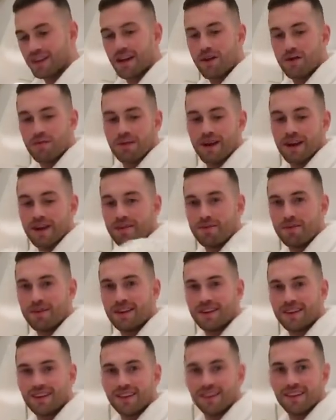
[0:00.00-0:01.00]
Bloody hell, babe.
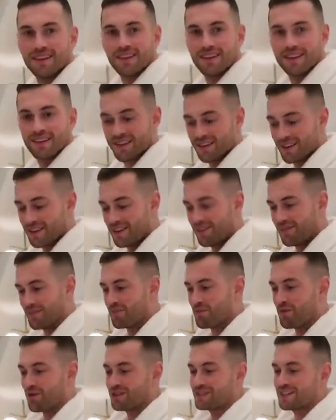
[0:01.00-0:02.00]
What? You left
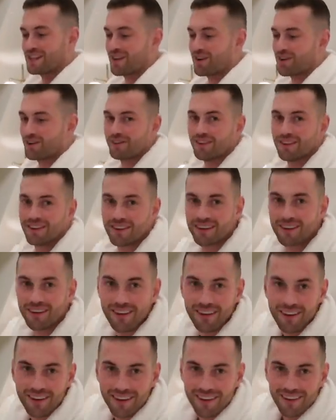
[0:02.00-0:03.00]
the price tag on. Did
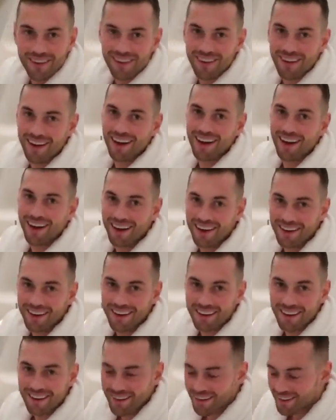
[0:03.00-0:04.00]
I? Yeah.
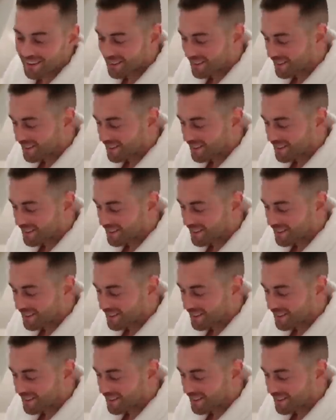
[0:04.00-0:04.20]
Oh.